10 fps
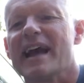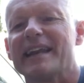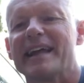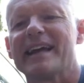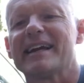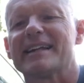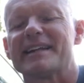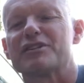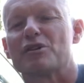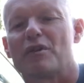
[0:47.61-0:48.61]
and then get
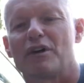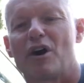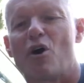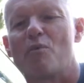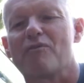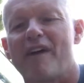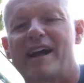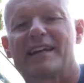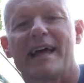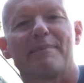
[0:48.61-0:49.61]
into our home
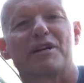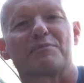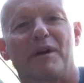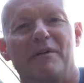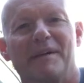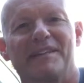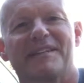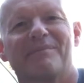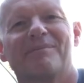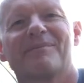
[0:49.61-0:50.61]
frac lab experiment.
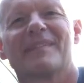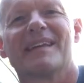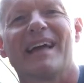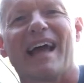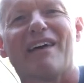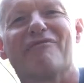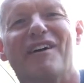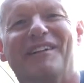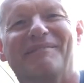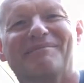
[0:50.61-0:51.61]
Have fun.